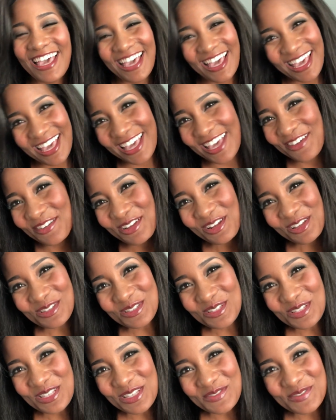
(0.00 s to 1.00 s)
I would
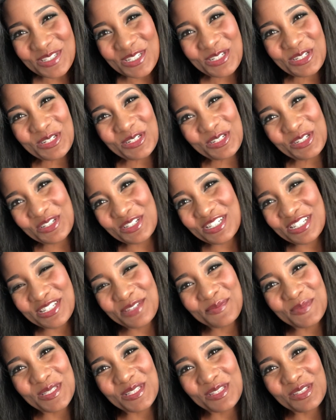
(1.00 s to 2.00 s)
also love to hear your
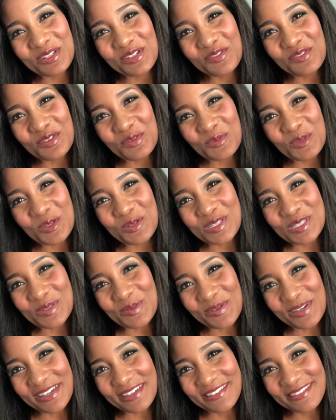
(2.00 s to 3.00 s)
tips and learn from you as
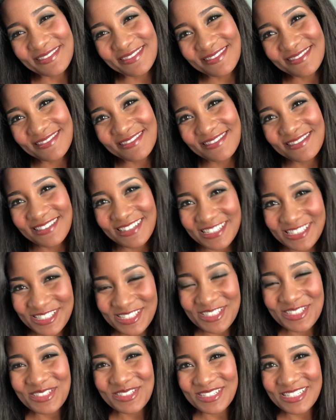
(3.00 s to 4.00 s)
well. Let's
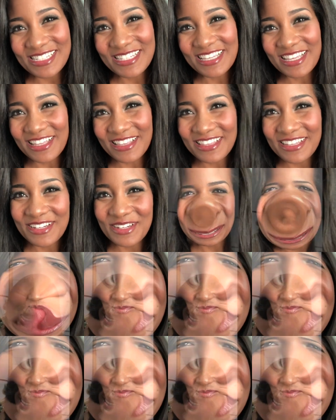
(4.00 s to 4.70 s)
learn together.